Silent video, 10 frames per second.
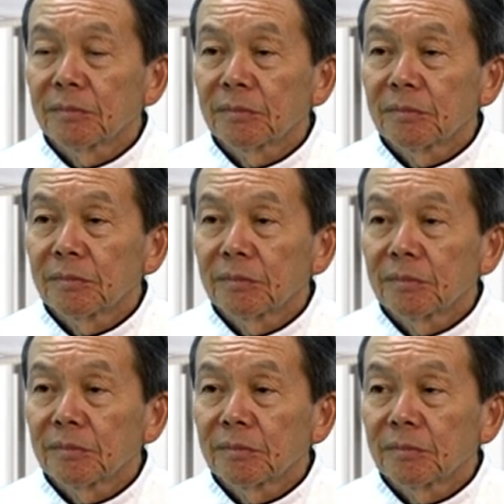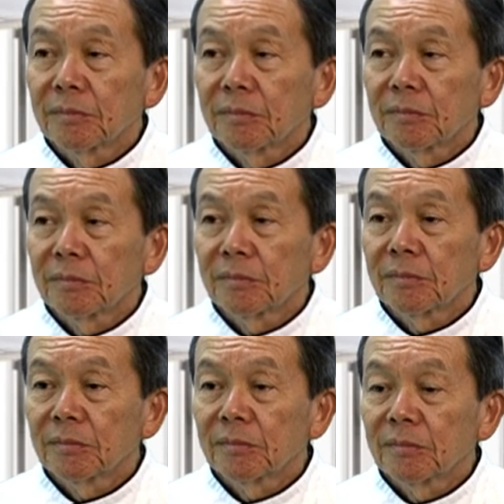
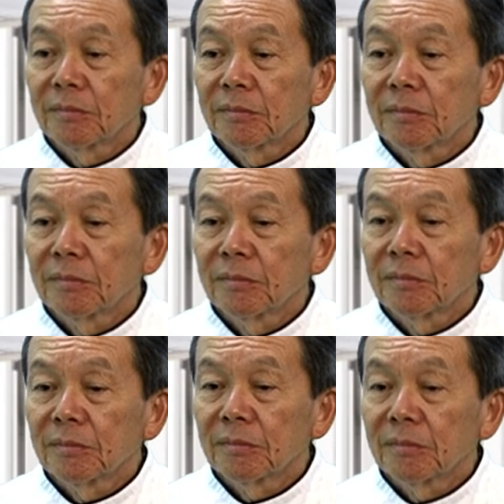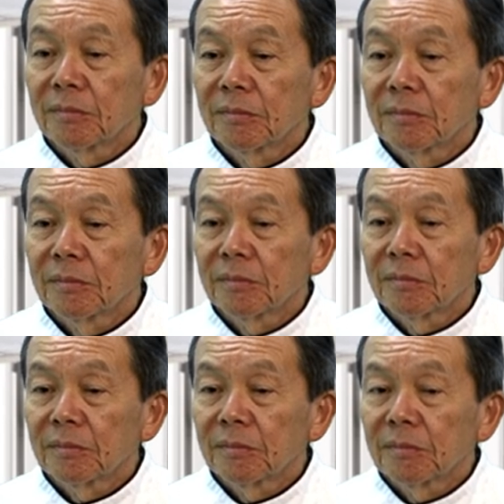
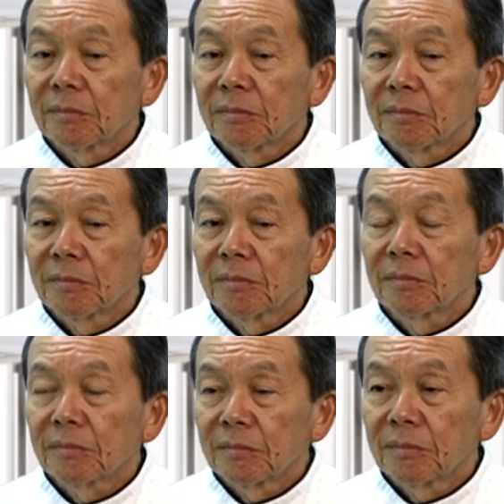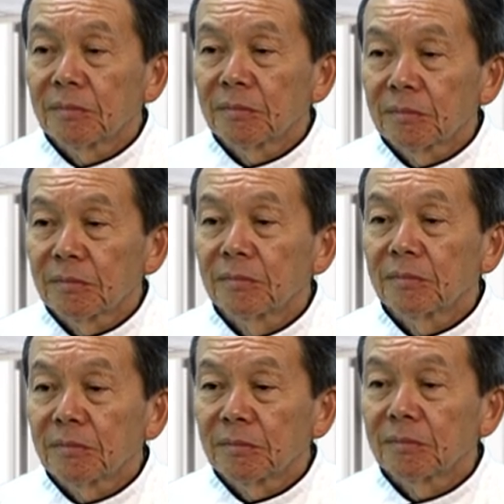
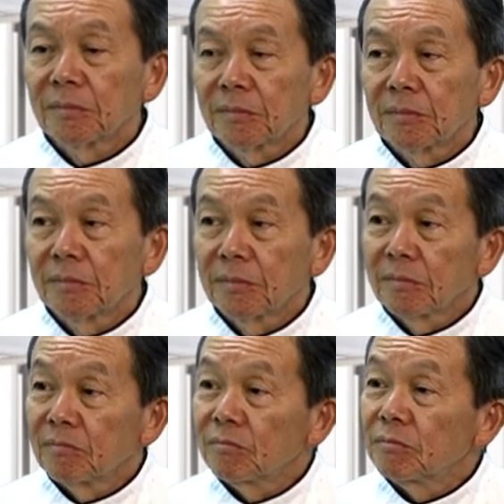This person isn't speaking.